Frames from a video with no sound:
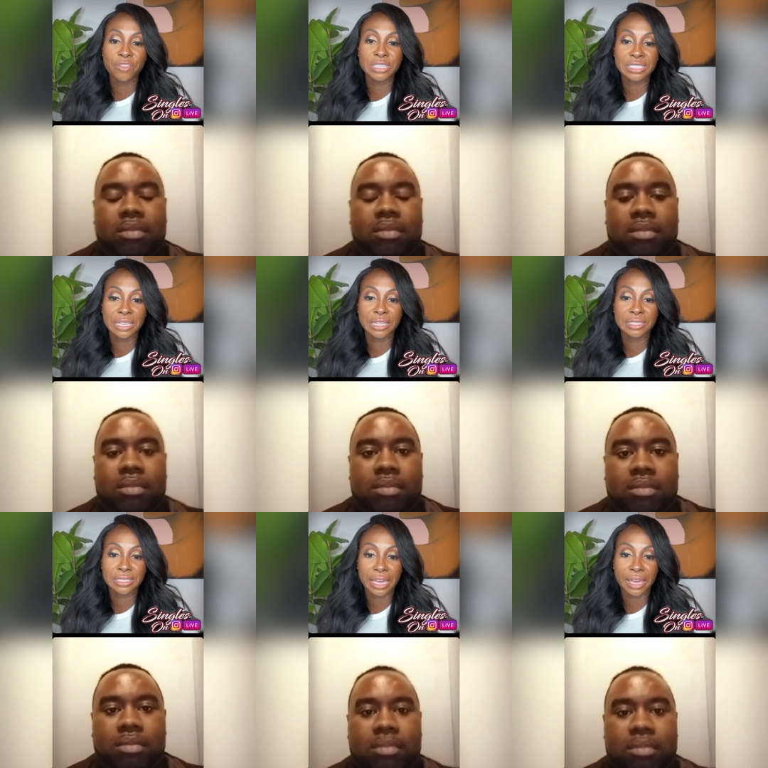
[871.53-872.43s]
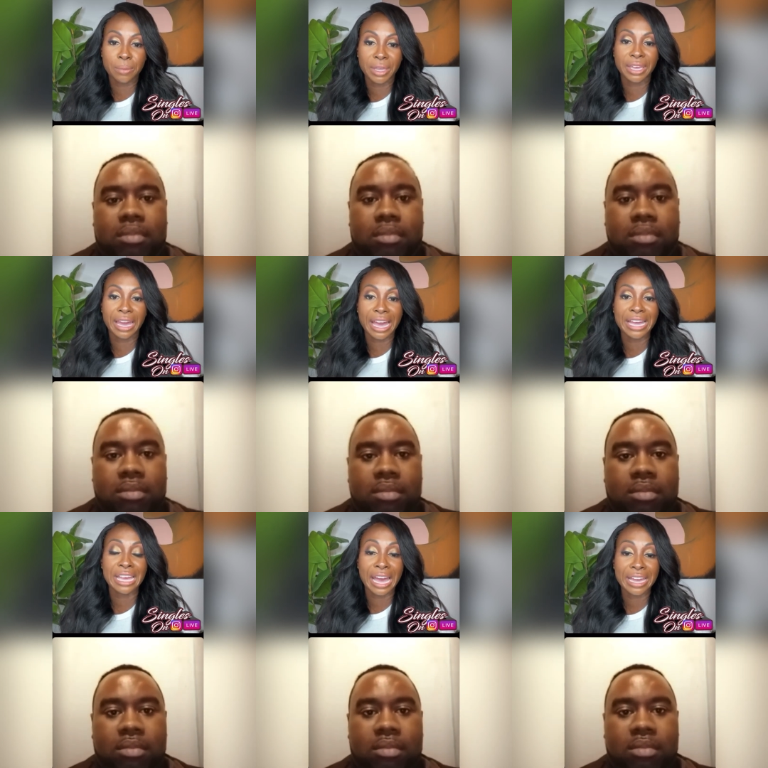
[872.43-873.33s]
Speaker 1: sin is the same in God's
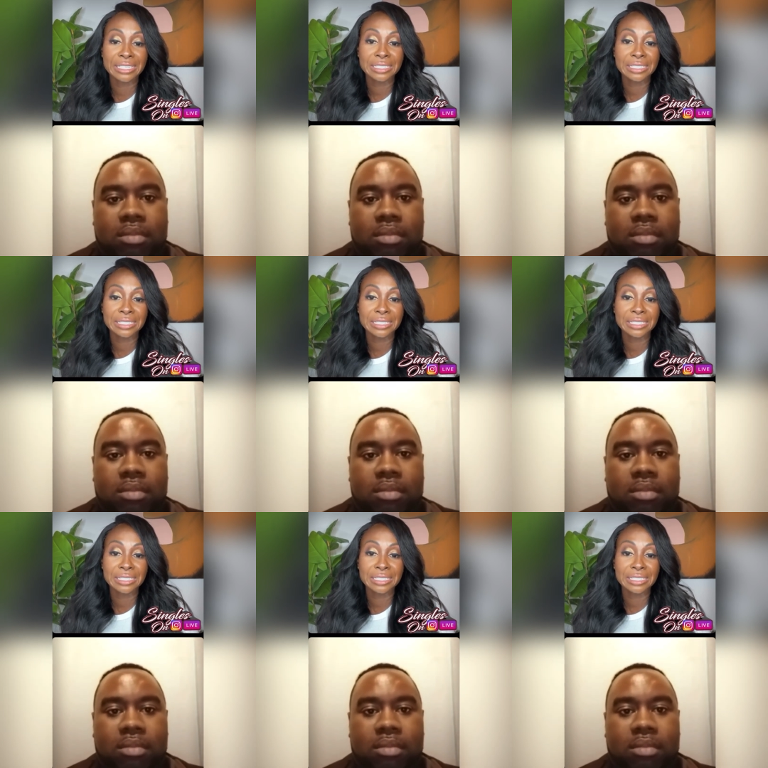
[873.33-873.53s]
eyes?